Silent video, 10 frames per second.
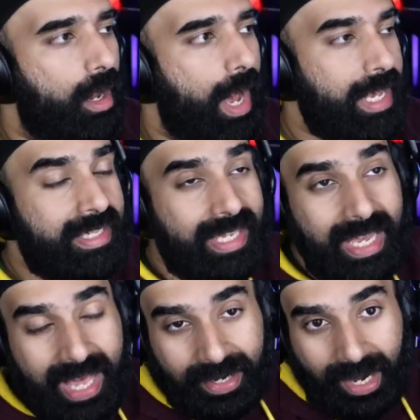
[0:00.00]
I
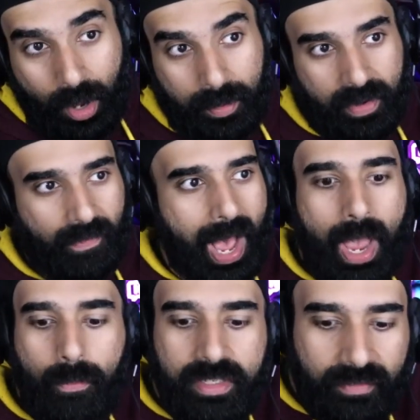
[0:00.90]
say that now, but if
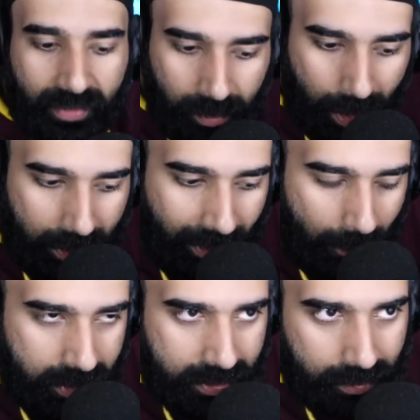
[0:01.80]
I was
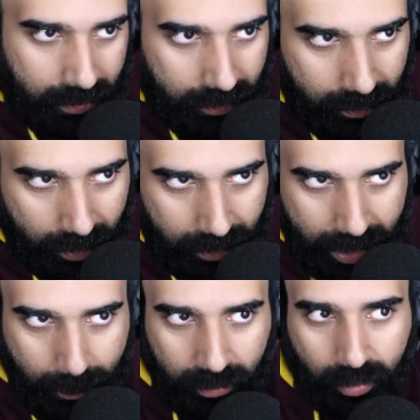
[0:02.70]

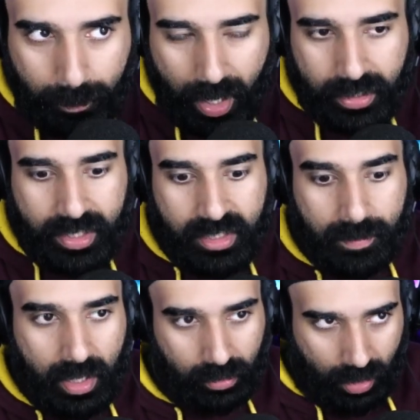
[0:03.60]
able to podcast
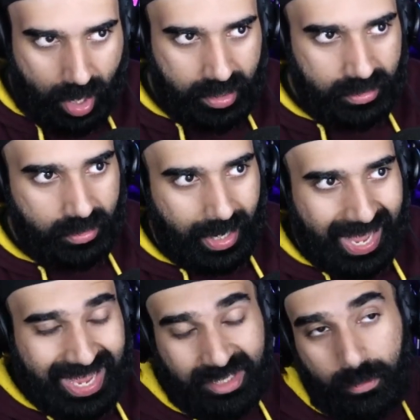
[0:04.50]
about Lost
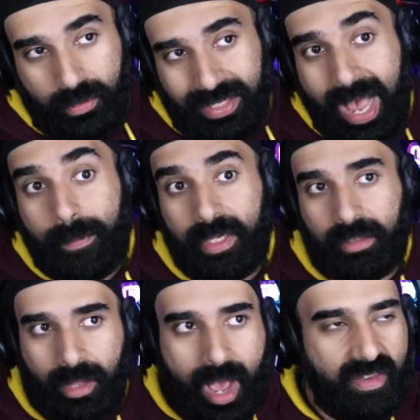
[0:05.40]
as it was
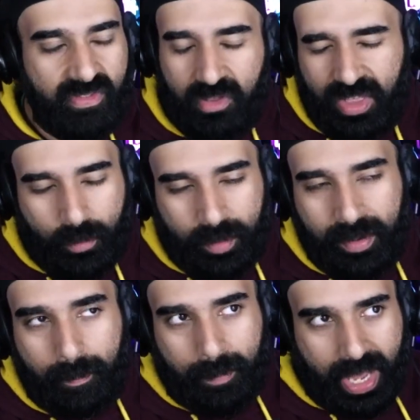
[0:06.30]
happening live, that would have
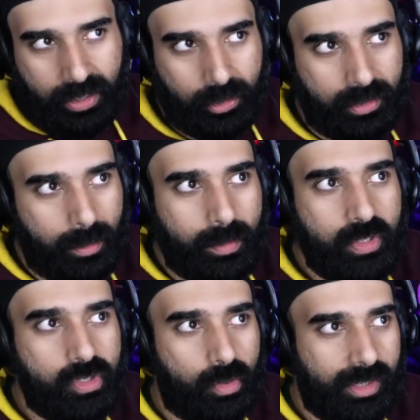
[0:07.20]
been a banger. That would have been
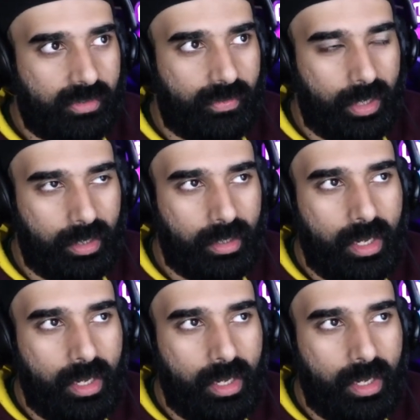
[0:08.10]
so much fun.